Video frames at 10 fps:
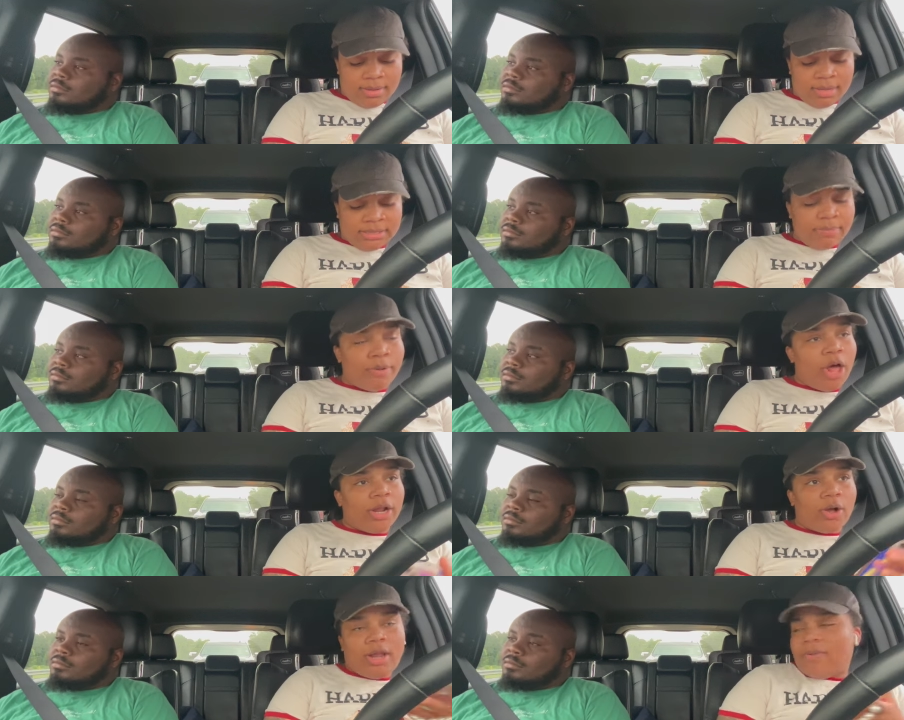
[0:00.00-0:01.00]
Speaker 1: This the
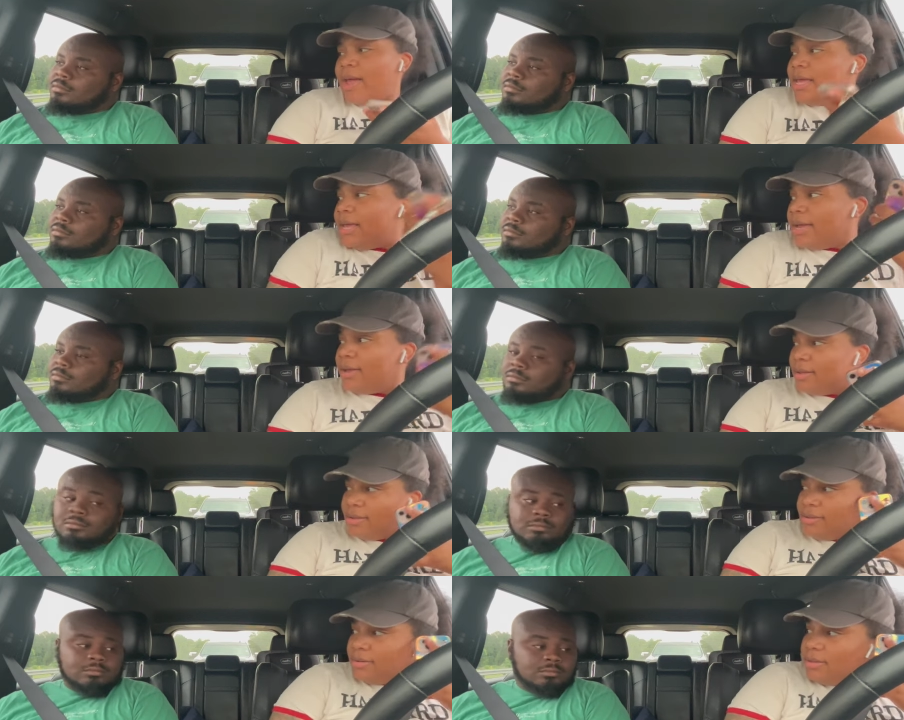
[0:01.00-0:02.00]
baller calling right here.
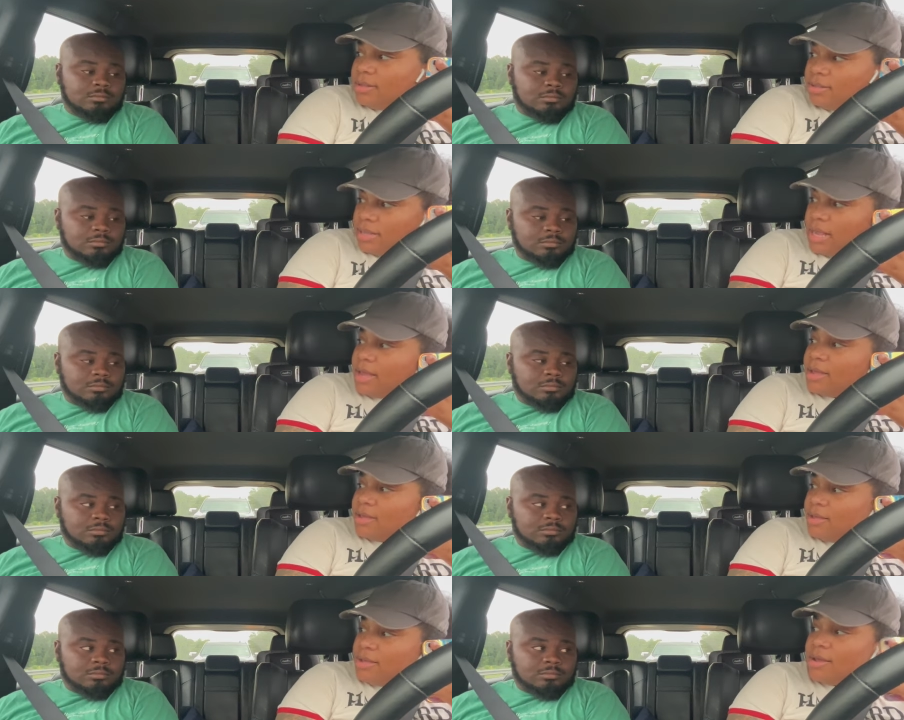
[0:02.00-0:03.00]
Yeah,
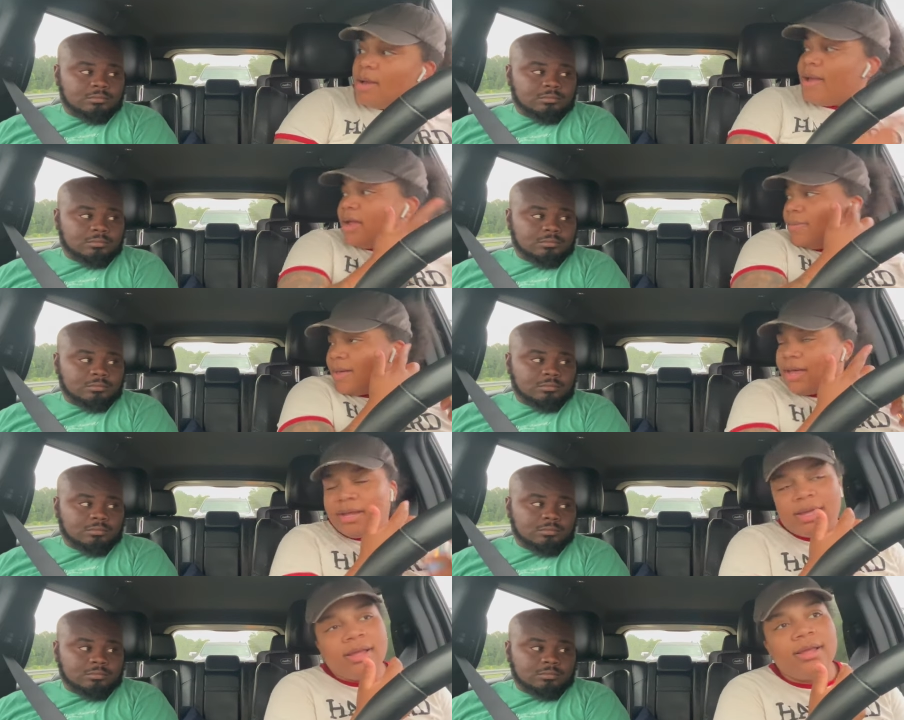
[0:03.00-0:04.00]
on my
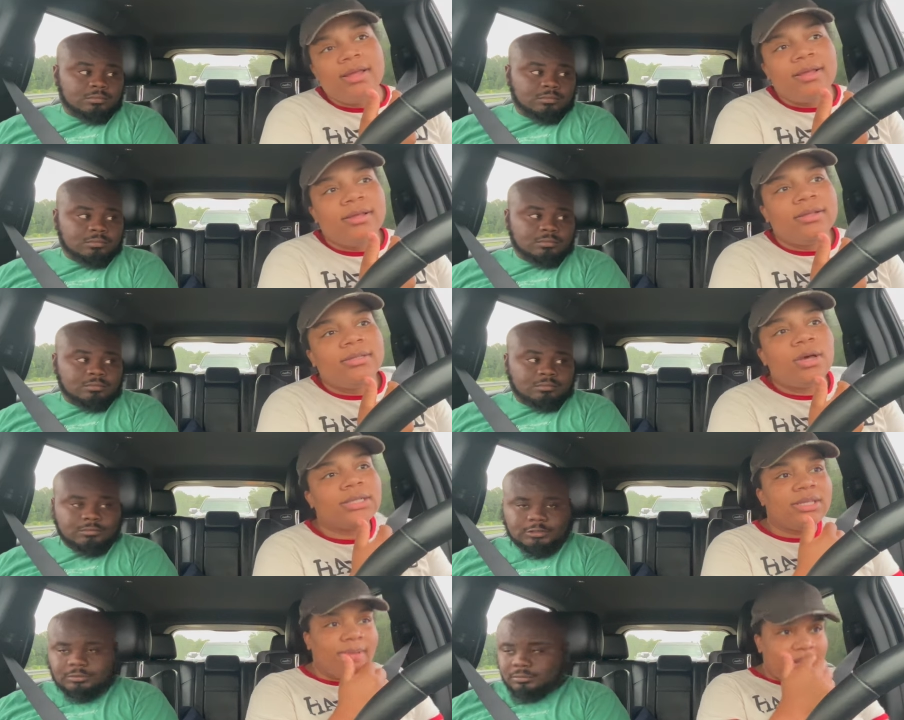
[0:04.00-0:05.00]
AirPod in.
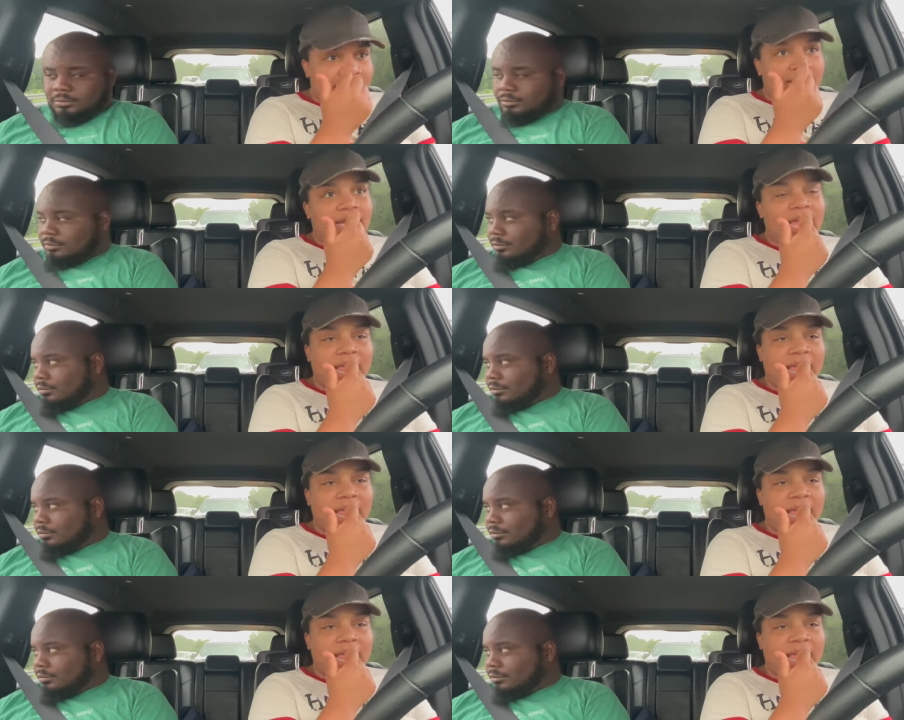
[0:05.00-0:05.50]
Talk to me, Daddy.